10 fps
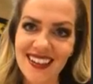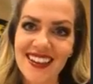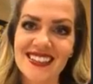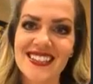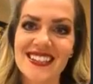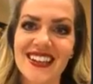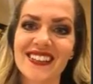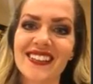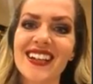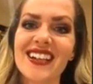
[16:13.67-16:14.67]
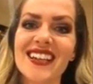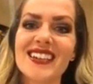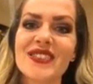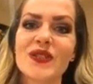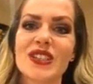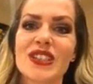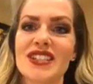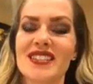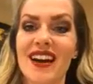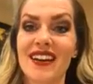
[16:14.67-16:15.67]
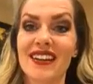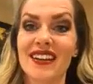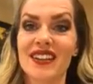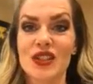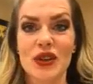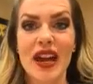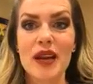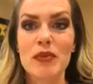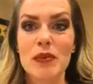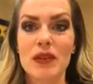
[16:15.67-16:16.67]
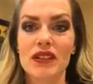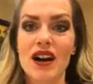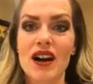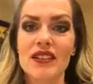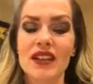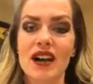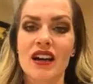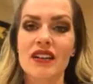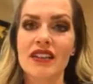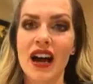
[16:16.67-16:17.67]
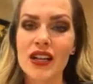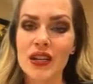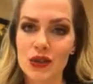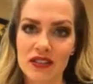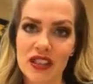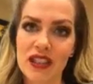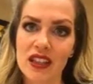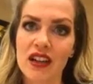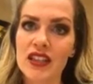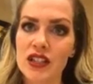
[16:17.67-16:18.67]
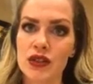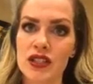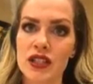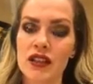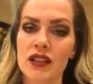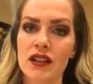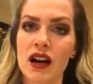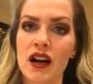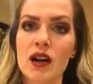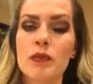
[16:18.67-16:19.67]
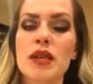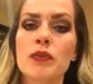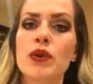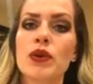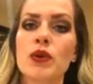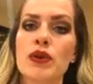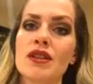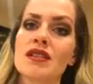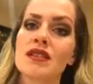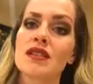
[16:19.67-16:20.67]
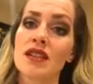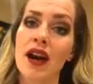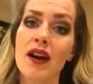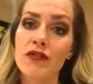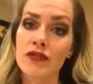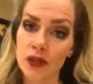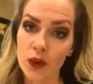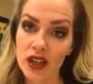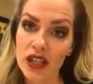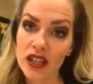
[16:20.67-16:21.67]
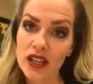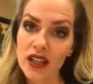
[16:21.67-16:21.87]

And so we're just not going to drag people along that are not driven, that aren't interested. There are people who this is not for.